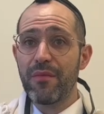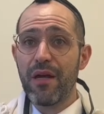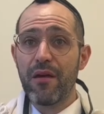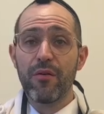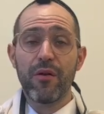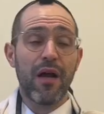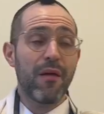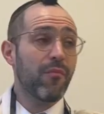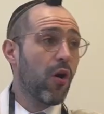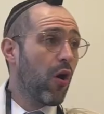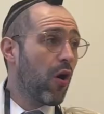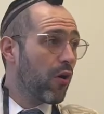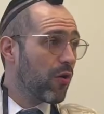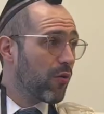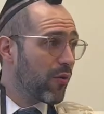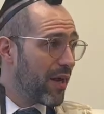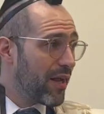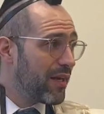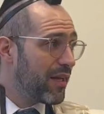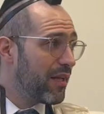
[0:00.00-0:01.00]
I'm
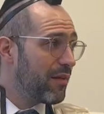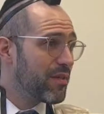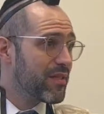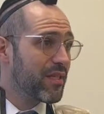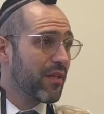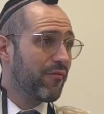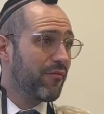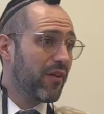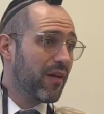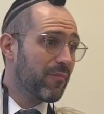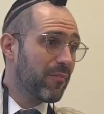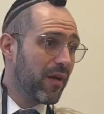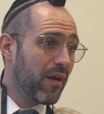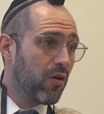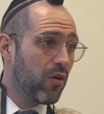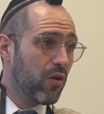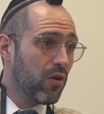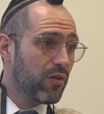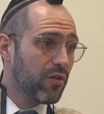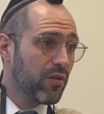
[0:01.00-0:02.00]
already b'safek
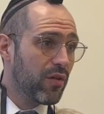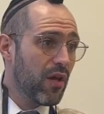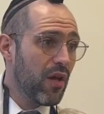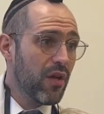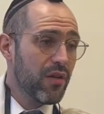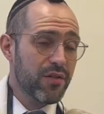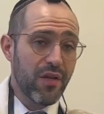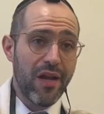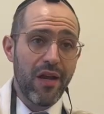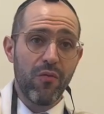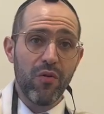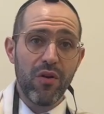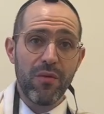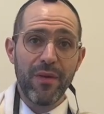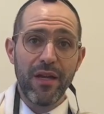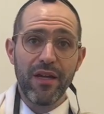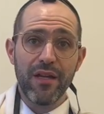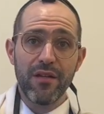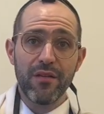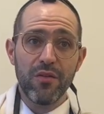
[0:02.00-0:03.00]
brachot, so now what am I
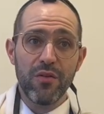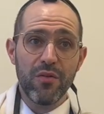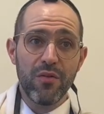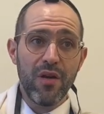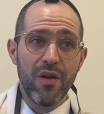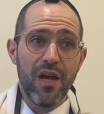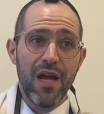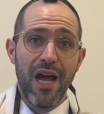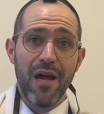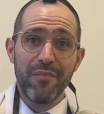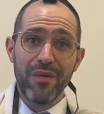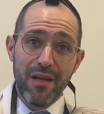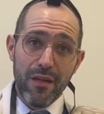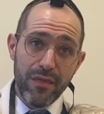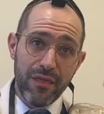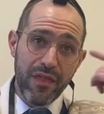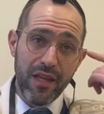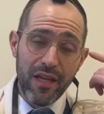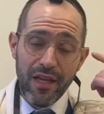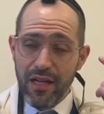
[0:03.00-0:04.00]
going to do? I'm going to
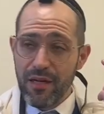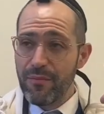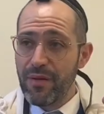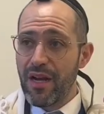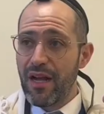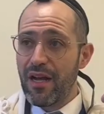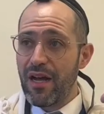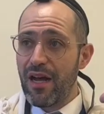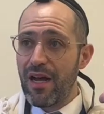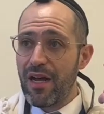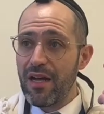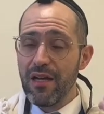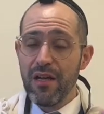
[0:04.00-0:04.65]
think a bracha,